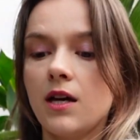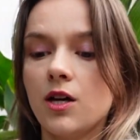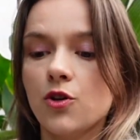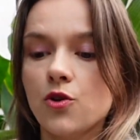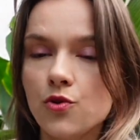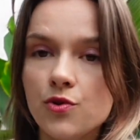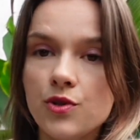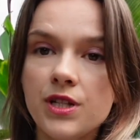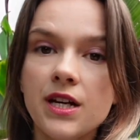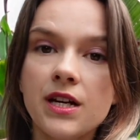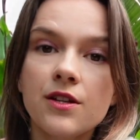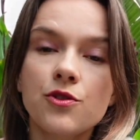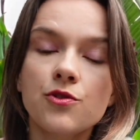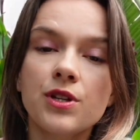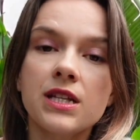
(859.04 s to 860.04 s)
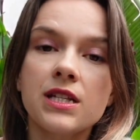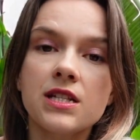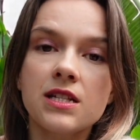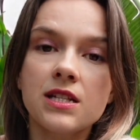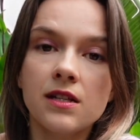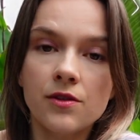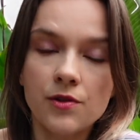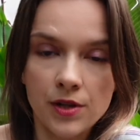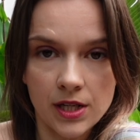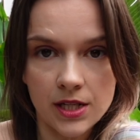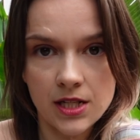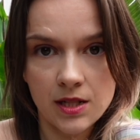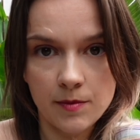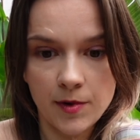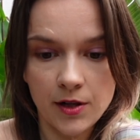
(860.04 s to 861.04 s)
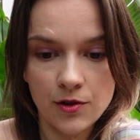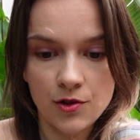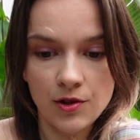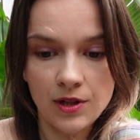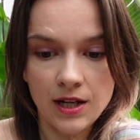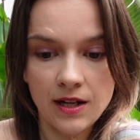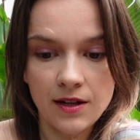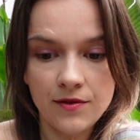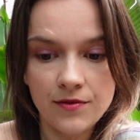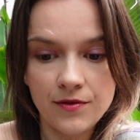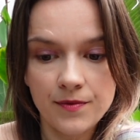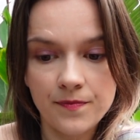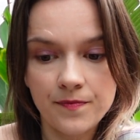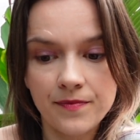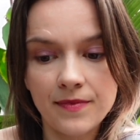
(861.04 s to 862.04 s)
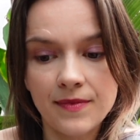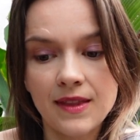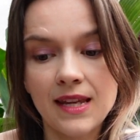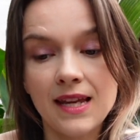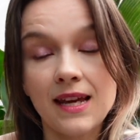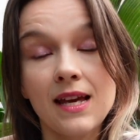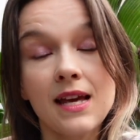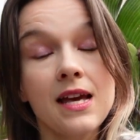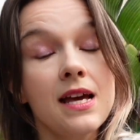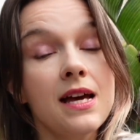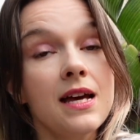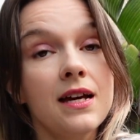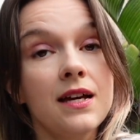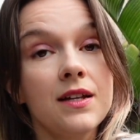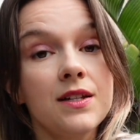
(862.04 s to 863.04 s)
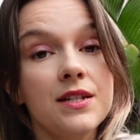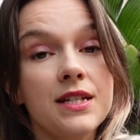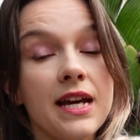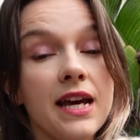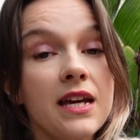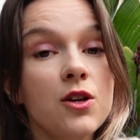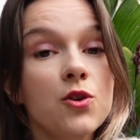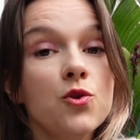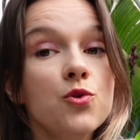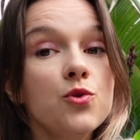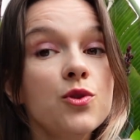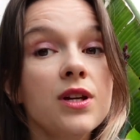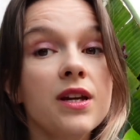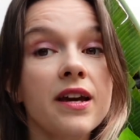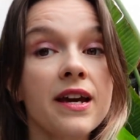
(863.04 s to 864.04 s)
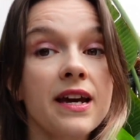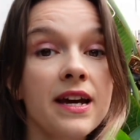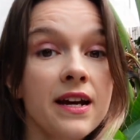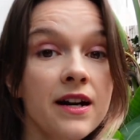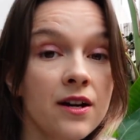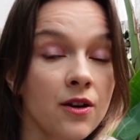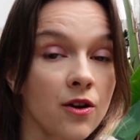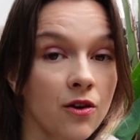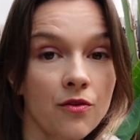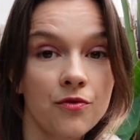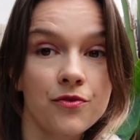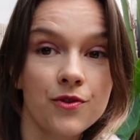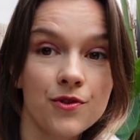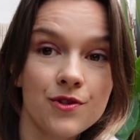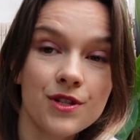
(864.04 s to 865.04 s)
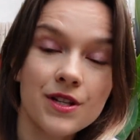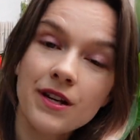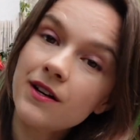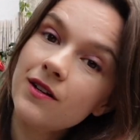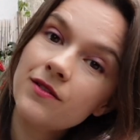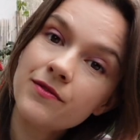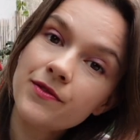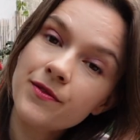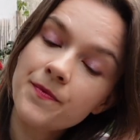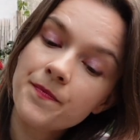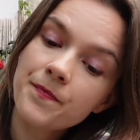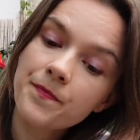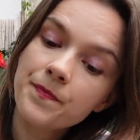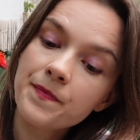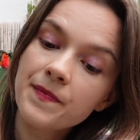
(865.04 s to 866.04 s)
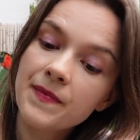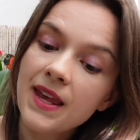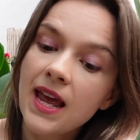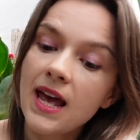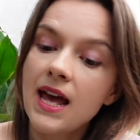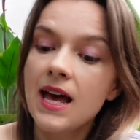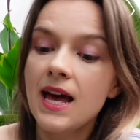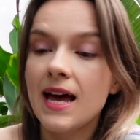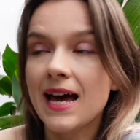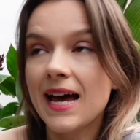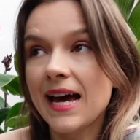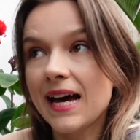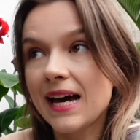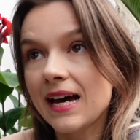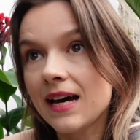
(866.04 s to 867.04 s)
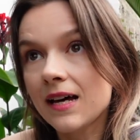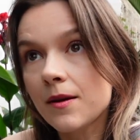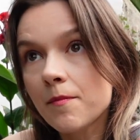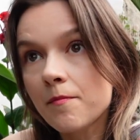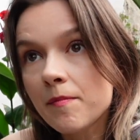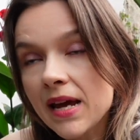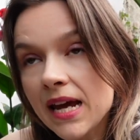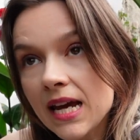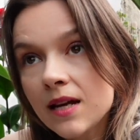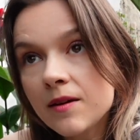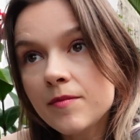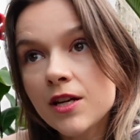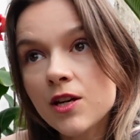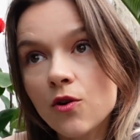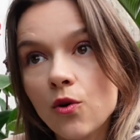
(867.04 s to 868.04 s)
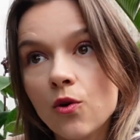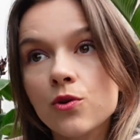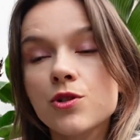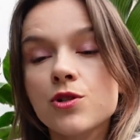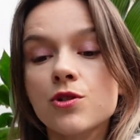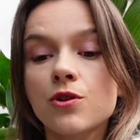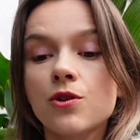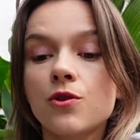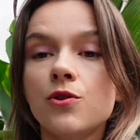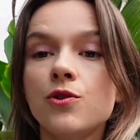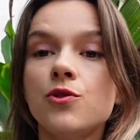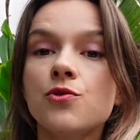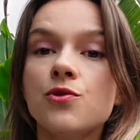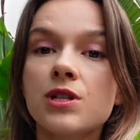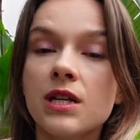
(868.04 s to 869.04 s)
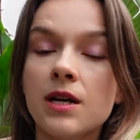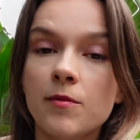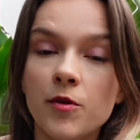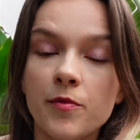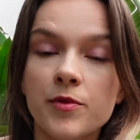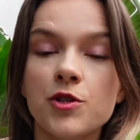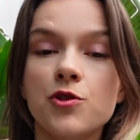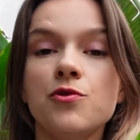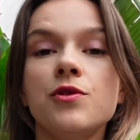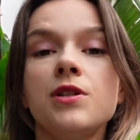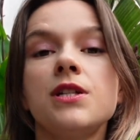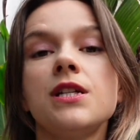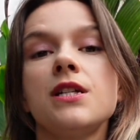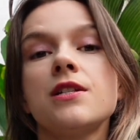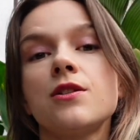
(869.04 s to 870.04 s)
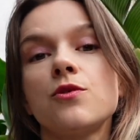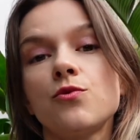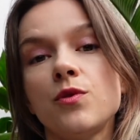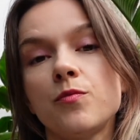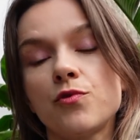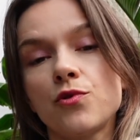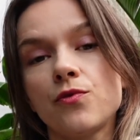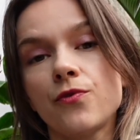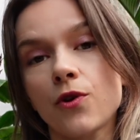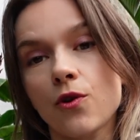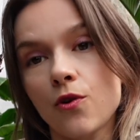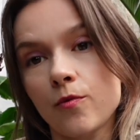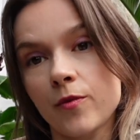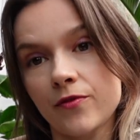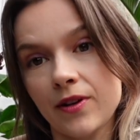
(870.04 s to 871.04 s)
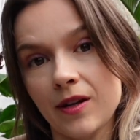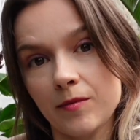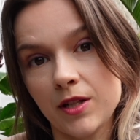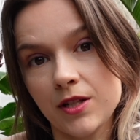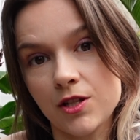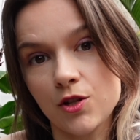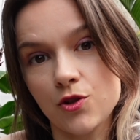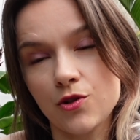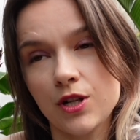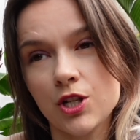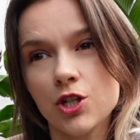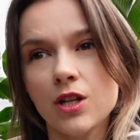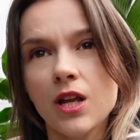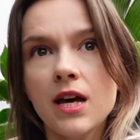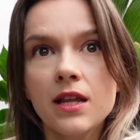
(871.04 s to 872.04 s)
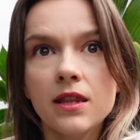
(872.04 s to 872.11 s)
A good year to get serious about your life. Take good care of yourself. And maybe also use some opportunities to improve your home and family situation.